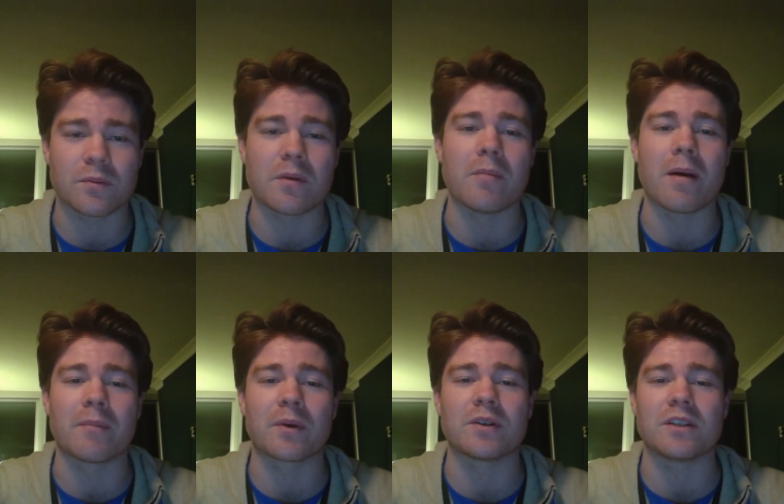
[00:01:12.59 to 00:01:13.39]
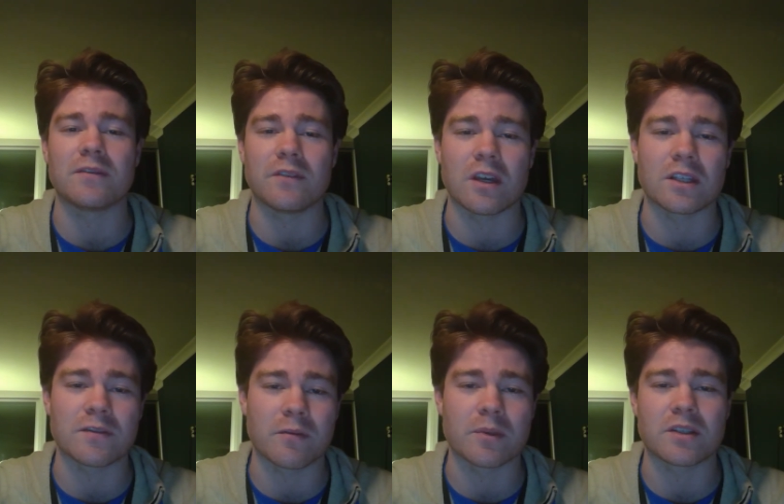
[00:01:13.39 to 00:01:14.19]
when a member deviates
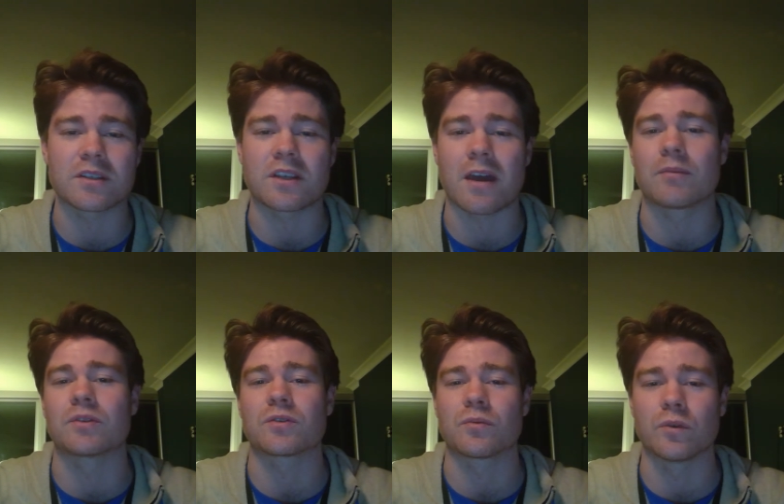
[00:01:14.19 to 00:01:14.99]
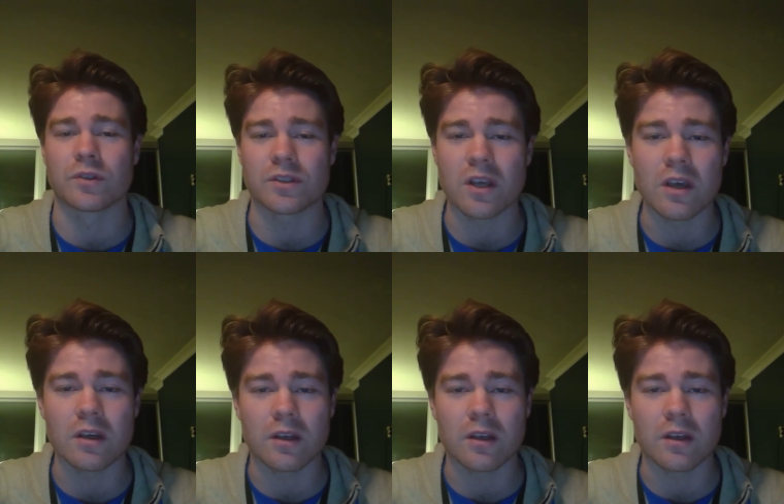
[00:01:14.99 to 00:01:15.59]
from its established rules.